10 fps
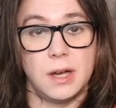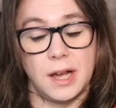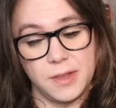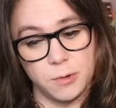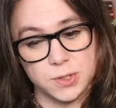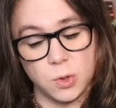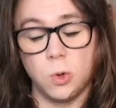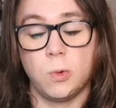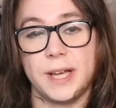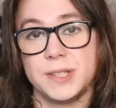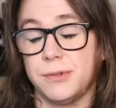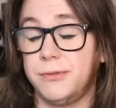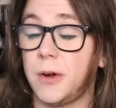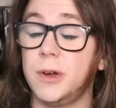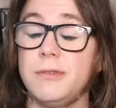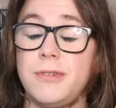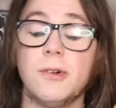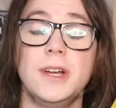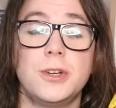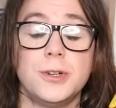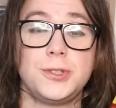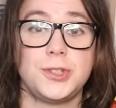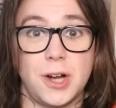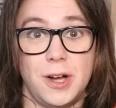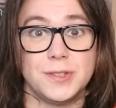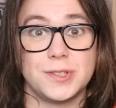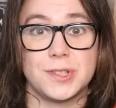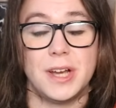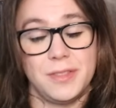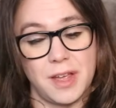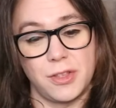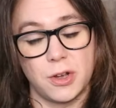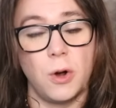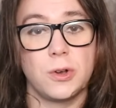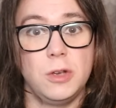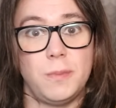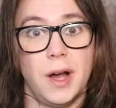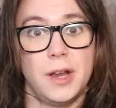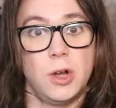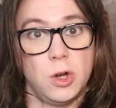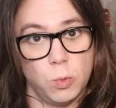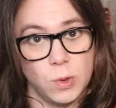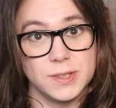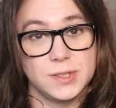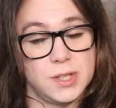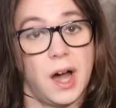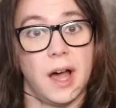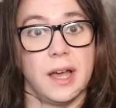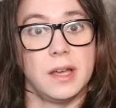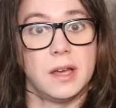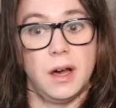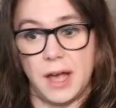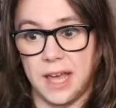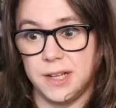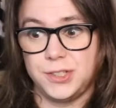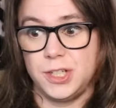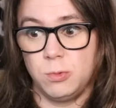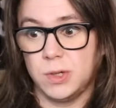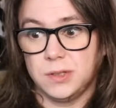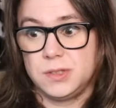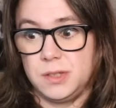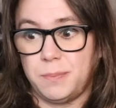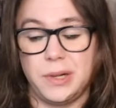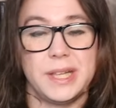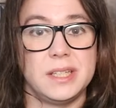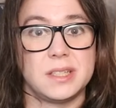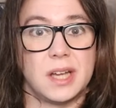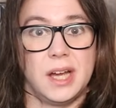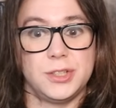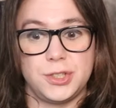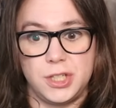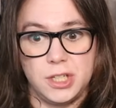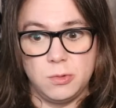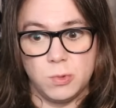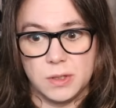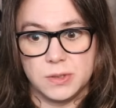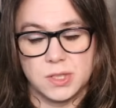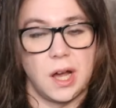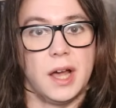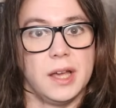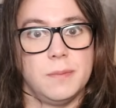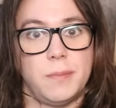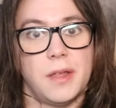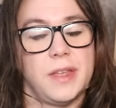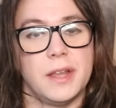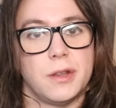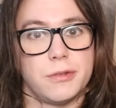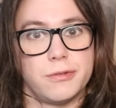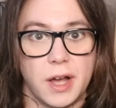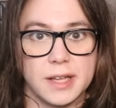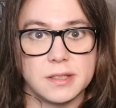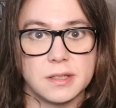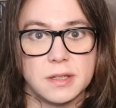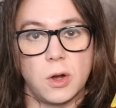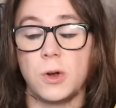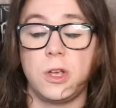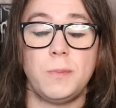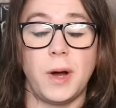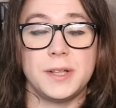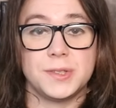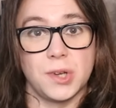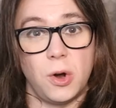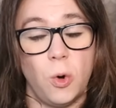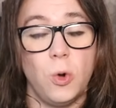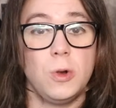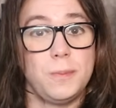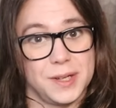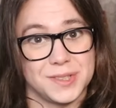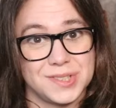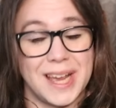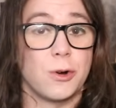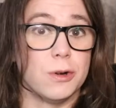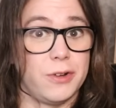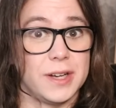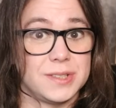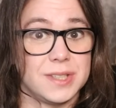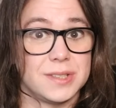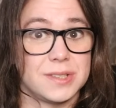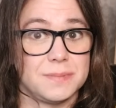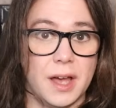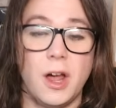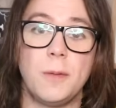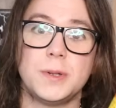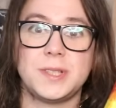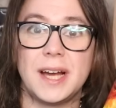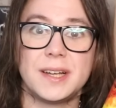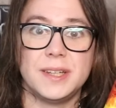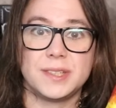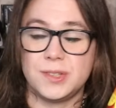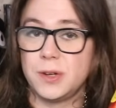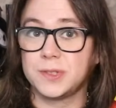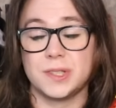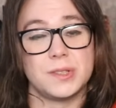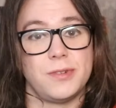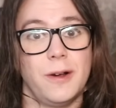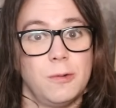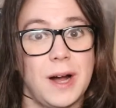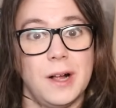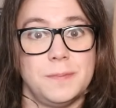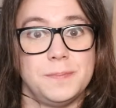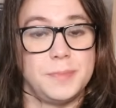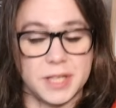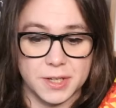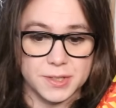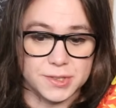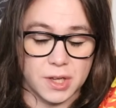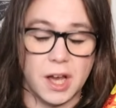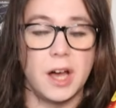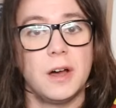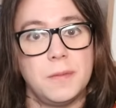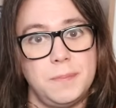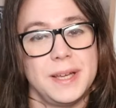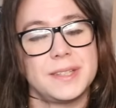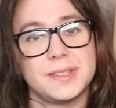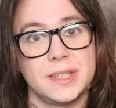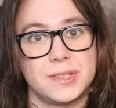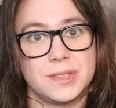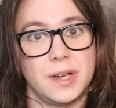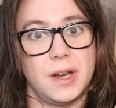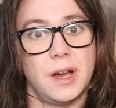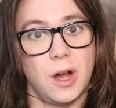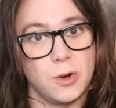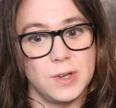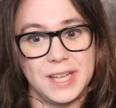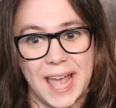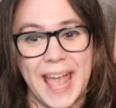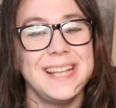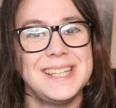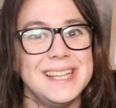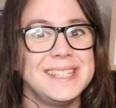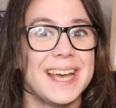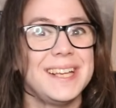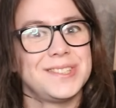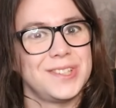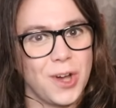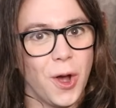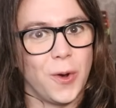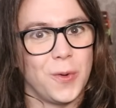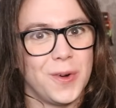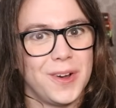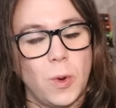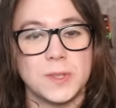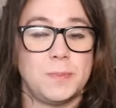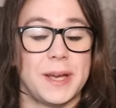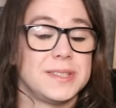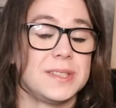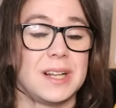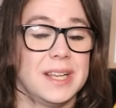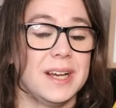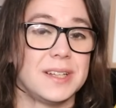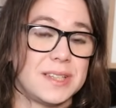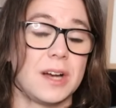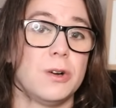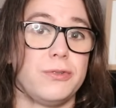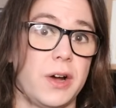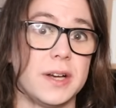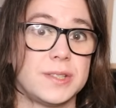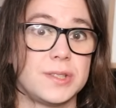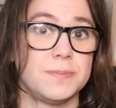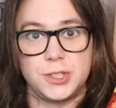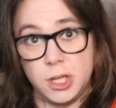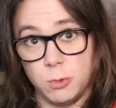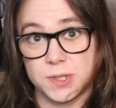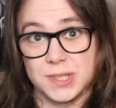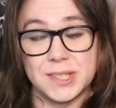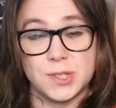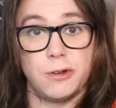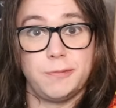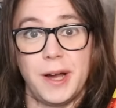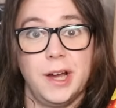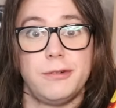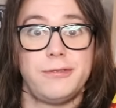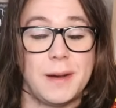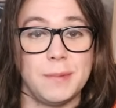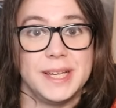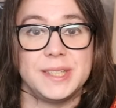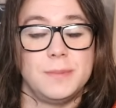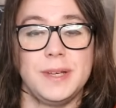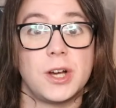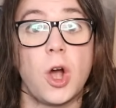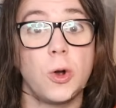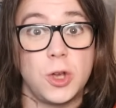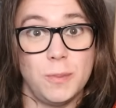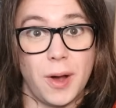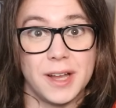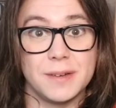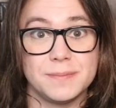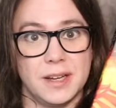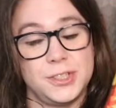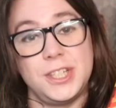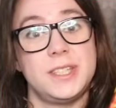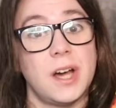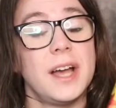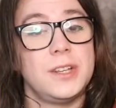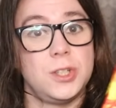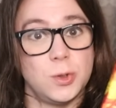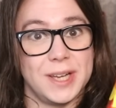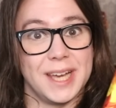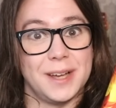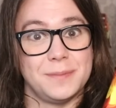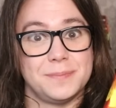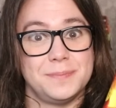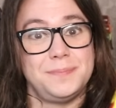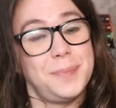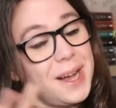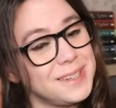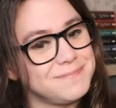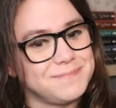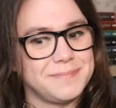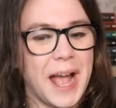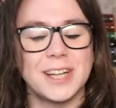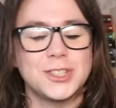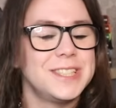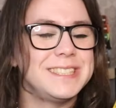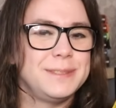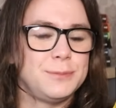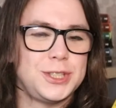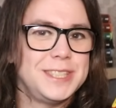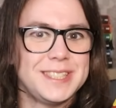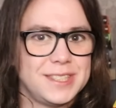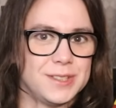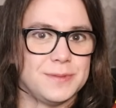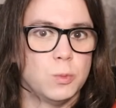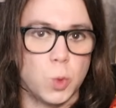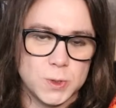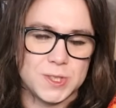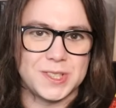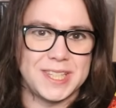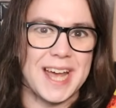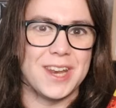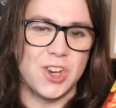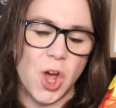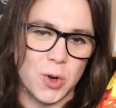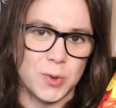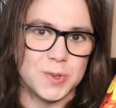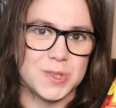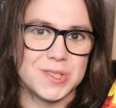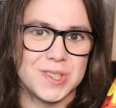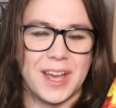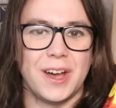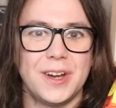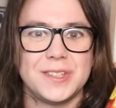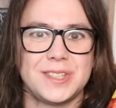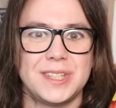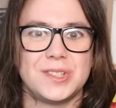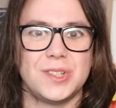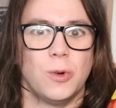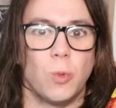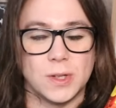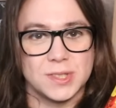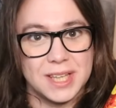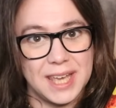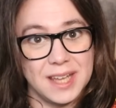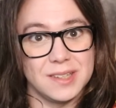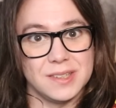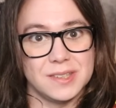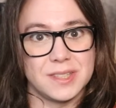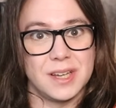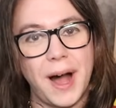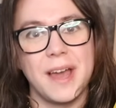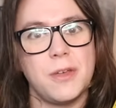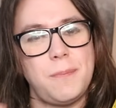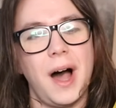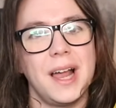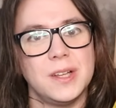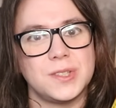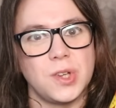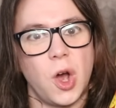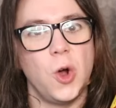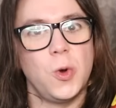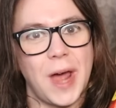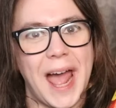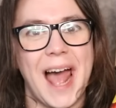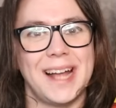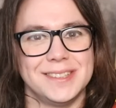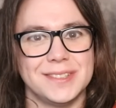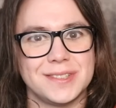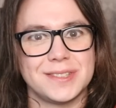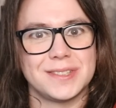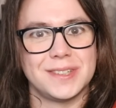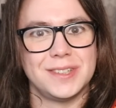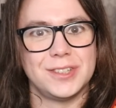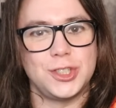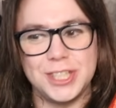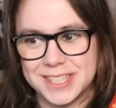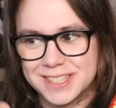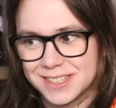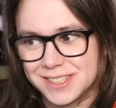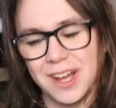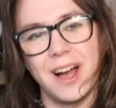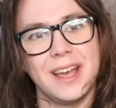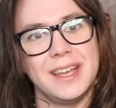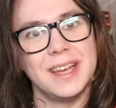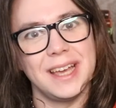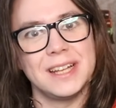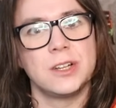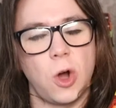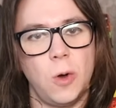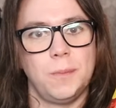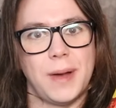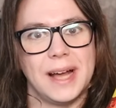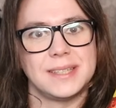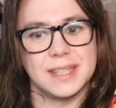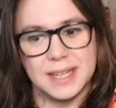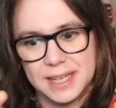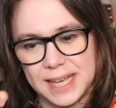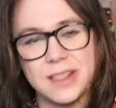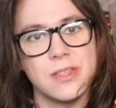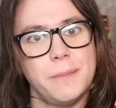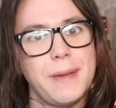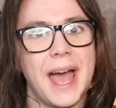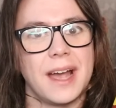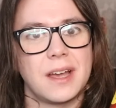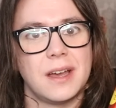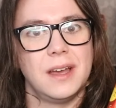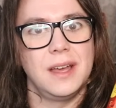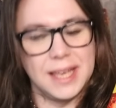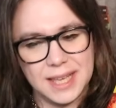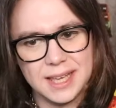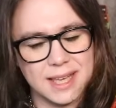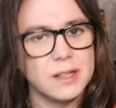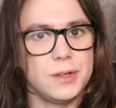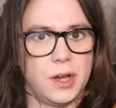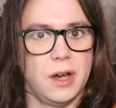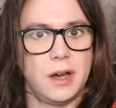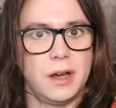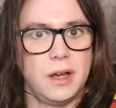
And there is always a very, very good chance that the concubine will die. Her energy will deplete and she will die by the end of the fight. Concubines are all but sacrifices. And our protagonist knows this very well because her big sister, only 80 days ago, was basically a sacrifice. She was sent off by her family to be a concubine and she died doing it. But actually, she didn't. Wu Zetian knows that her sister was killed by the pilot's own hands. She didn't die in combat in the mech. He killed her.